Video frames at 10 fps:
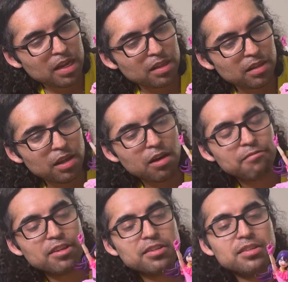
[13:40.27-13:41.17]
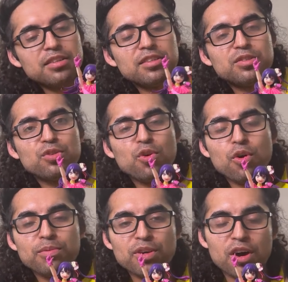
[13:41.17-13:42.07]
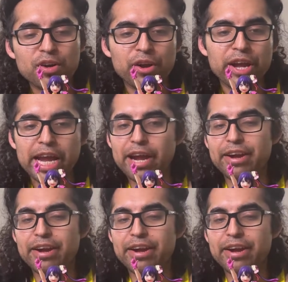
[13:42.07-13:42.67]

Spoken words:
love the sculpt on her hair.